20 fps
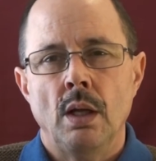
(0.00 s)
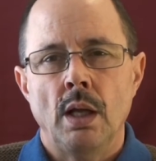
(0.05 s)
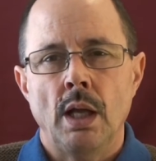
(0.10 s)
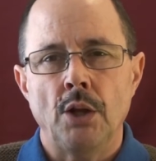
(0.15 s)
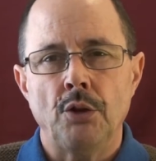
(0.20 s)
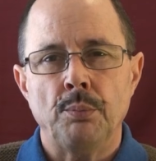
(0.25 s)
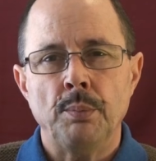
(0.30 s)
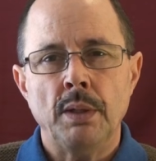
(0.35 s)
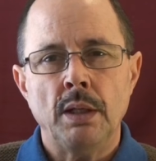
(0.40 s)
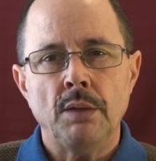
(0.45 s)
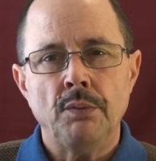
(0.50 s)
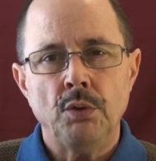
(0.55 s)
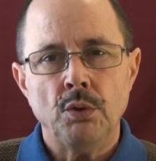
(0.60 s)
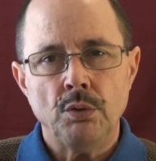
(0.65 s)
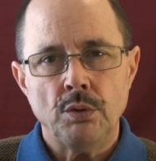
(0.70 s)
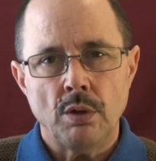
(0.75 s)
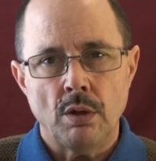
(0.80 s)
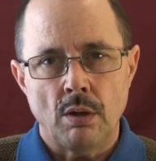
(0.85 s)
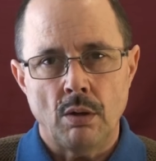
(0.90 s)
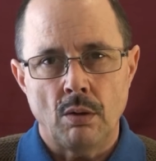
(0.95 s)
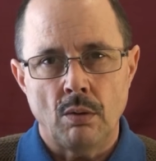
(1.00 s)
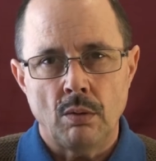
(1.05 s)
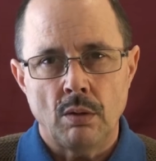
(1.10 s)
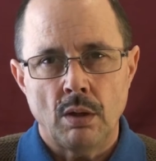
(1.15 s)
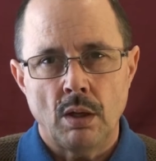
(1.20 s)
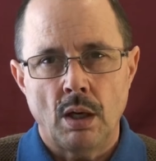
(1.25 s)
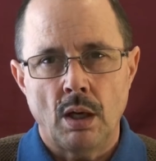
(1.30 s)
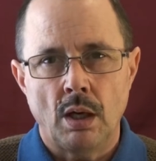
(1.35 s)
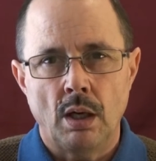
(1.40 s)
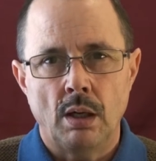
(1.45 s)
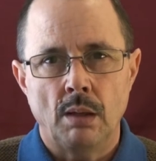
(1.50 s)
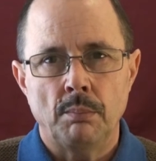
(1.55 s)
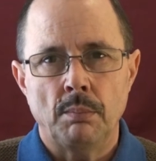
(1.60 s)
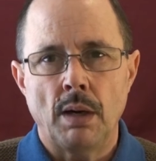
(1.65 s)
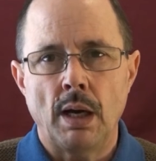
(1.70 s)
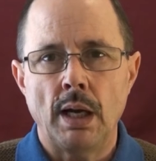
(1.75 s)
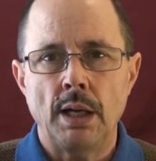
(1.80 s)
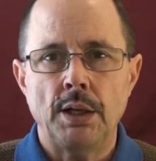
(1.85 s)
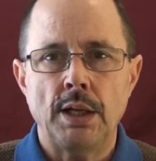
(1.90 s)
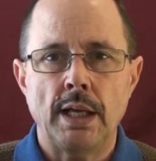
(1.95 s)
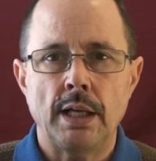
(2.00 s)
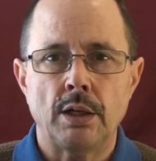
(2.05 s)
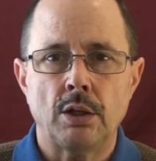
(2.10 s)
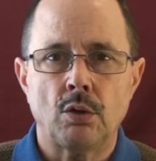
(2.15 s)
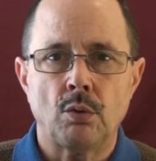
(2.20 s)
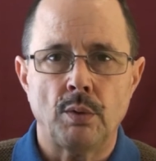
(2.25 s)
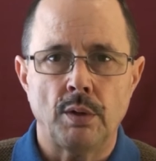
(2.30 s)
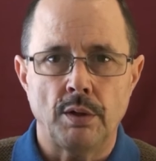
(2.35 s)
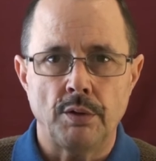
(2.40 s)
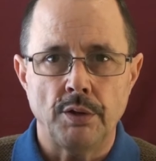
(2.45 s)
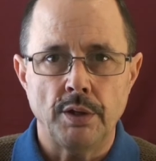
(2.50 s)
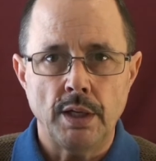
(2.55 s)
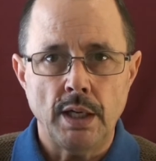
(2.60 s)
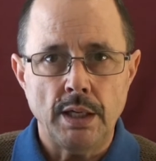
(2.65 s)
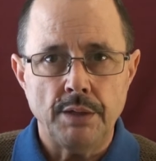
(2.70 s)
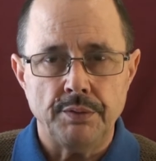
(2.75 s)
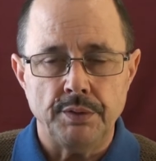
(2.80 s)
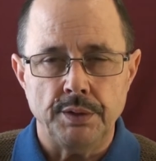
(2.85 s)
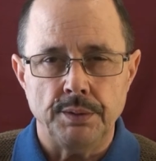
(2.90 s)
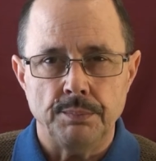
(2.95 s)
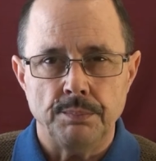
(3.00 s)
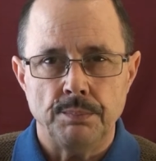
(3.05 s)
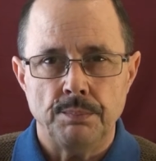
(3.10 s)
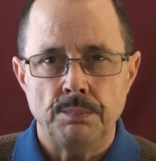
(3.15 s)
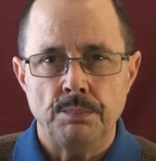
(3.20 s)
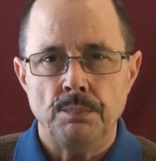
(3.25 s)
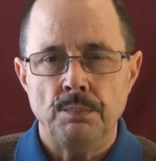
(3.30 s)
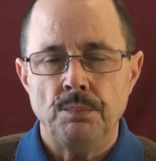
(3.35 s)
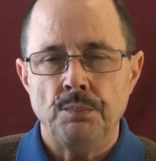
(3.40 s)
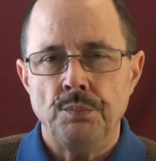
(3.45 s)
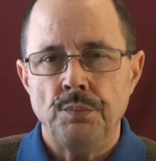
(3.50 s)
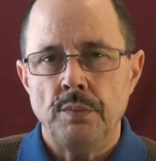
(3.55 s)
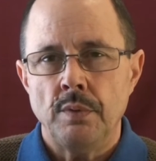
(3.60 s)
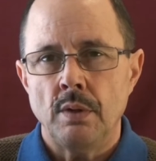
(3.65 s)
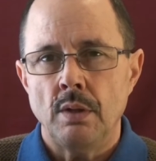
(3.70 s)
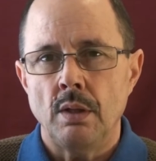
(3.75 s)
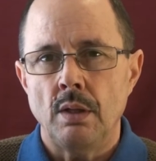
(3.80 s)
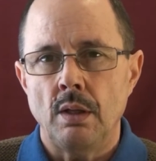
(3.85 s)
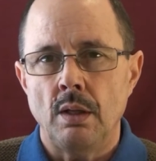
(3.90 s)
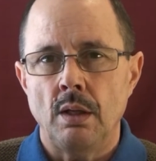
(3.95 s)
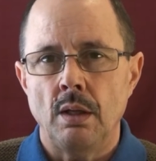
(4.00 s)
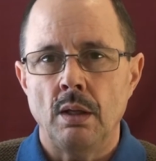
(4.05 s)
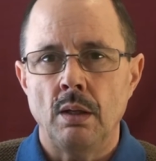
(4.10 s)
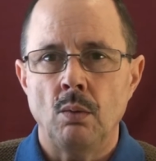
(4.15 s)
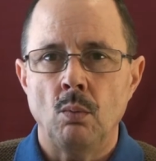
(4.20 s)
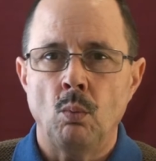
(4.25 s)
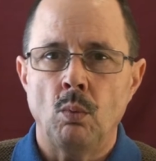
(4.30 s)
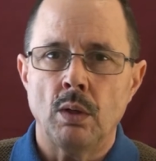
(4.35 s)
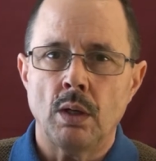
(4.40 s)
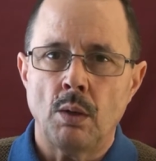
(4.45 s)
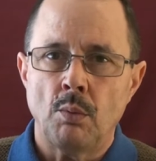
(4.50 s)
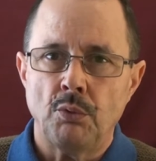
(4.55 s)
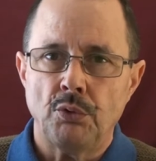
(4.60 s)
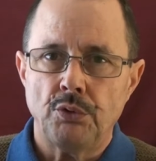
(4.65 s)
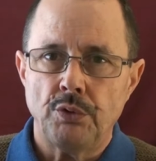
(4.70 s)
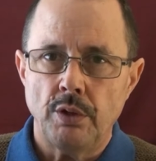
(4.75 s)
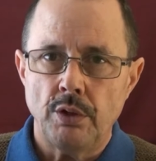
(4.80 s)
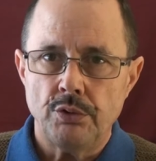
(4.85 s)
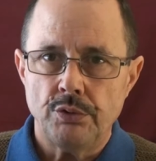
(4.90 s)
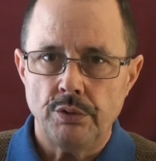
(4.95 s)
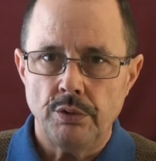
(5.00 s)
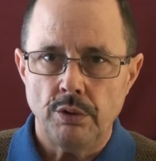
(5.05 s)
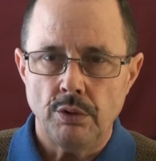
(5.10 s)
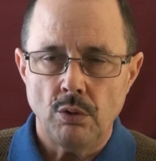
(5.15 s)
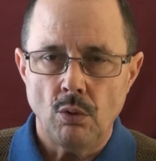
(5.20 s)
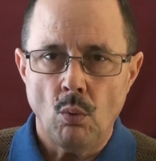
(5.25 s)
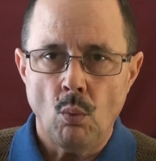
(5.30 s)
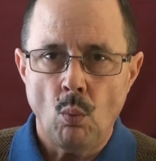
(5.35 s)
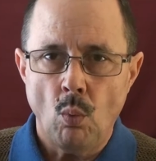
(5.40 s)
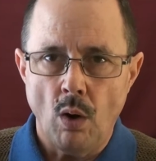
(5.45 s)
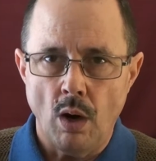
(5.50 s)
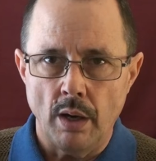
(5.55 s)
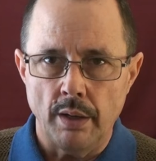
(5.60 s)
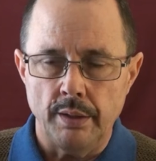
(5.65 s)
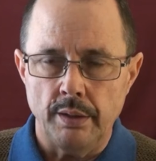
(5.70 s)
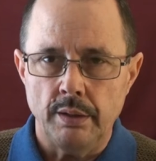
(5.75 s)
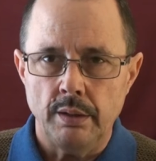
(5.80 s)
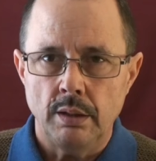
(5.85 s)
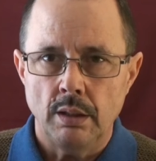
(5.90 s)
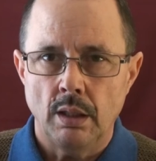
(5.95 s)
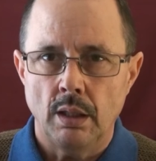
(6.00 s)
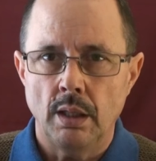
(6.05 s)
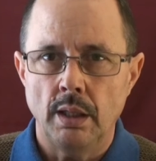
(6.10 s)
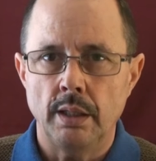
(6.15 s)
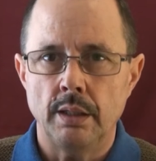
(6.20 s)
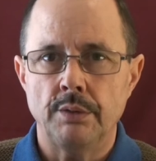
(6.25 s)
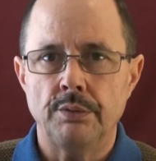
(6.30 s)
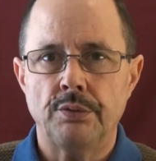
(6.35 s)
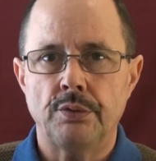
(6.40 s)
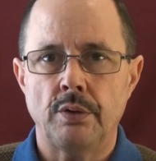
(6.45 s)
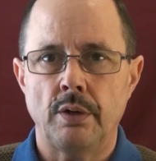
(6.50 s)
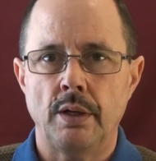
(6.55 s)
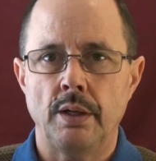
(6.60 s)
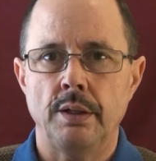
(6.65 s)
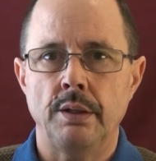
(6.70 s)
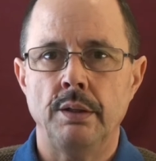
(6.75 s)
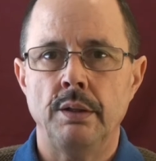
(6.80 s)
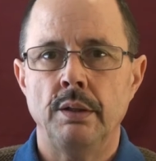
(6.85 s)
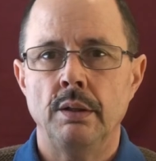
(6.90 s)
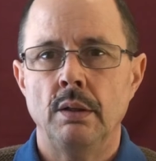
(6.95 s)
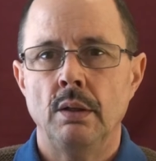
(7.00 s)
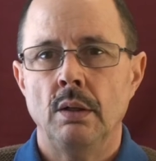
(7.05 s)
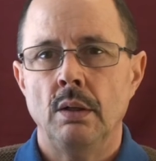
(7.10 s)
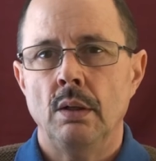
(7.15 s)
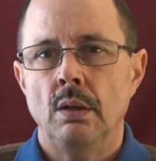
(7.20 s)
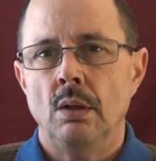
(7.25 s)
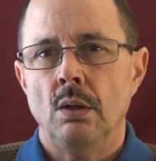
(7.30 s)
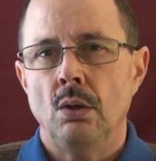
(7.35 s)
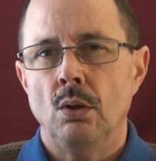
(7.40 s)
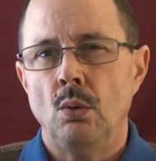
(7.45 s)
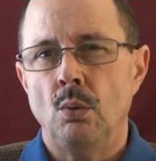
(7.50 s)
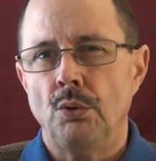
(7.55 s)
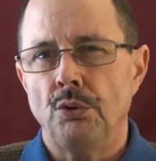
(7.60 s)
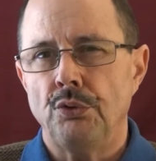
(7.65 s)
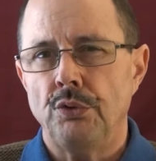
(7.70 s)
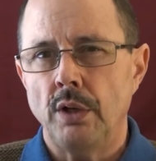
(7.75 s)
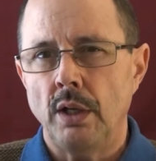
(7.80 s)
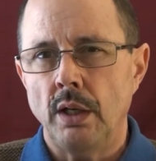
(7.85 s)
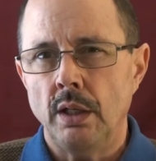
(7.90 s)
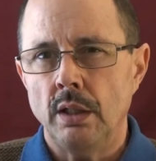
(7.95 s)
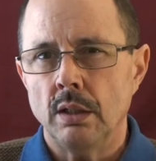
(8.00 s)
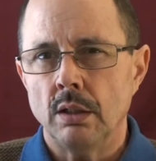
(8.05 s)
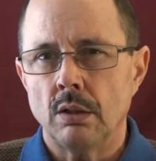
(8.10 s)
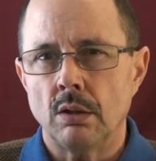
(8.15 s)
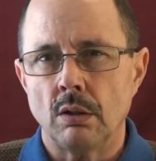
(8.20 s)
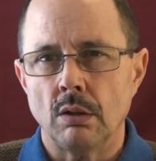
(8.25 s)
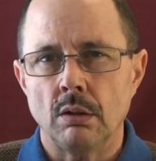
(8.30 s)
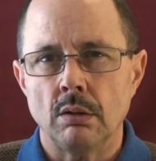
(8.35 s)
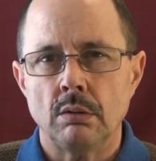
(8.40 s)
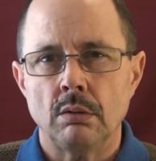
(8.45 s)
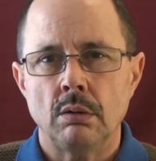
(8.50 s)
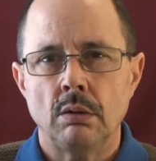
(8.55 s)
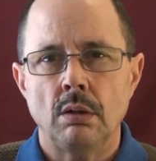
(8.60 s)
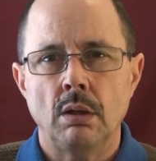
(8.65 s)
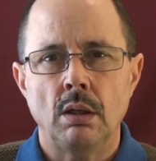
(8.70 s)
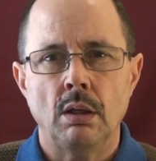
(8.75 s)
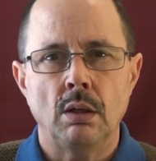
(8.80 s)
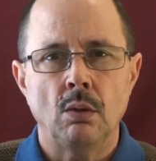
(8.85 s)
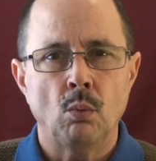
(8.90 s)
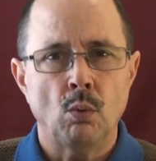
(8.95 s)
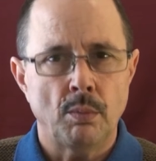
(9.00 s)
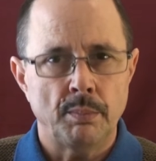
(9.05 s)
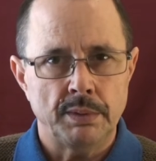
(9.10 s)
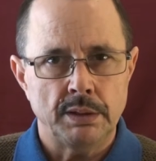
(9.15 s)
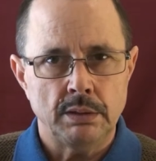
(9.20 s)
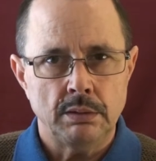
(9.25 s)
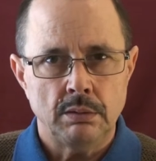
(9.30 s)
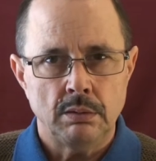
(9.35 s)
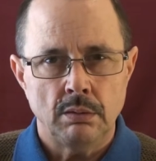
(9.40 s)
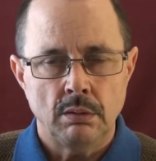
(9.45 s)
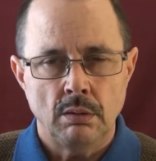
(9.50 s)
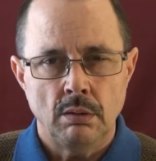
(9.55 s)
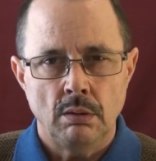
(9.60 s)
As many of you know, I had a career in the Navy. And when I was stationed in Hawaii, I had a friend who was dating a woman,